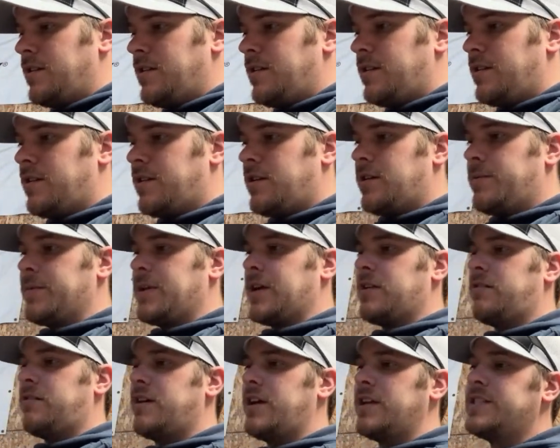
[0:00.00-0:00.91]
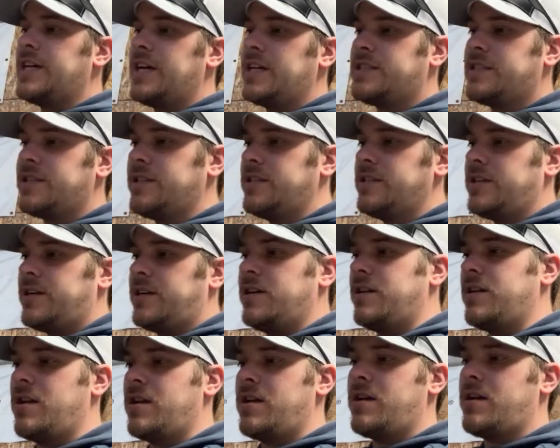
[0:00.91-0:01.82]
got a lot of testing
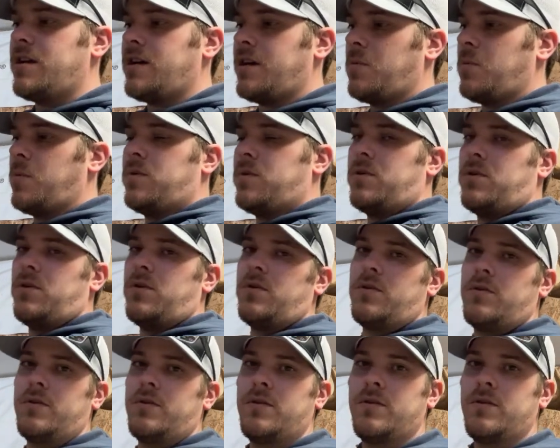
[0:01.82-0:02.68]
done. I will